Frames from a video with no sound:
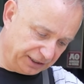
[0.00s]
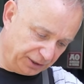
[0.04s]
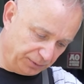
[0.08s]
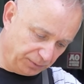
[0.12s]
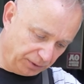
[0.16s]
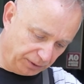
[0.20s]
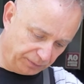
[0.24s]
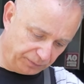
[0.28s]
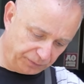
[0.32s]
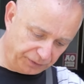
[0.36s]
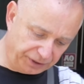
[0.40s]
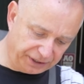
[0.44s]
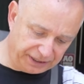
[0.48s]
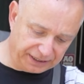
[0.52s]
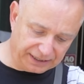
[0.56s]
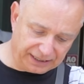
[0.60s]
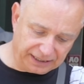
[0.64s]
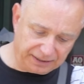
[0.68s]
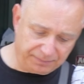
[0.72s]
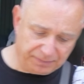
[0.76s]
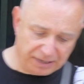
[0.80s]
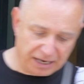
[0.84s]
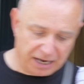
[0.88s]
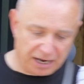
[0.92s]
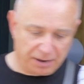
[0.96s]
you want
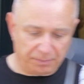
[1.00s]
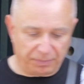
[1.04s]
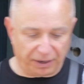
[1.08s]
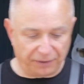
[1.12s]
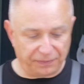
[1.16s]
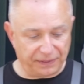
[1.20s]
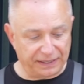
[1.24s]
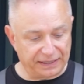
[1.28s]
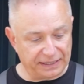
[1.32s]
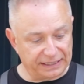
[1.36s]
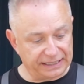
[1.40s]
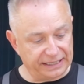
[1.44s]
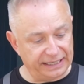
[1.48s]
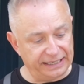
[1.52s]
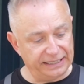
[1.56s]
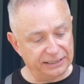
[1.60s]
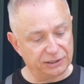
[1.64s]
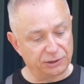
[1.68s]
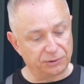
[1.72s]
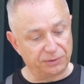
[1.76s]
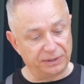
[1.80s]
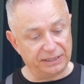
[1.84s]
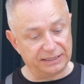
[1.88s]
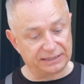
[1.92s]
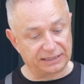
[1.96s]
really, but I think the key
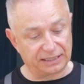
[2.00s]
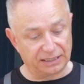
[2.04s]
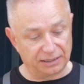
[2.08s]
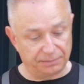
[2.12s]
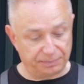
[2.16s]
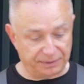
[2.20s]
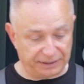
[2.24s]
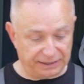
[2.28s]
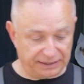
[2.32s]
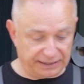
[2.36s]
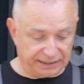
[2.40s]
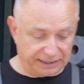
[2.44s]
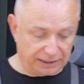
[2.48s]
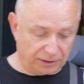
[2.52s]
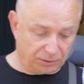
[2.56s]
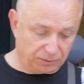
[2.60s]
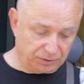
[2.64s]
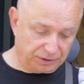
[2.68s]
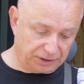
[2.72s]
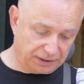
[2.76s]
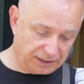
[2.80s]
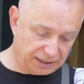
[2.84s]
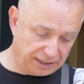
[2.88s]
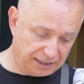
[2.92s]
to it is going to be the old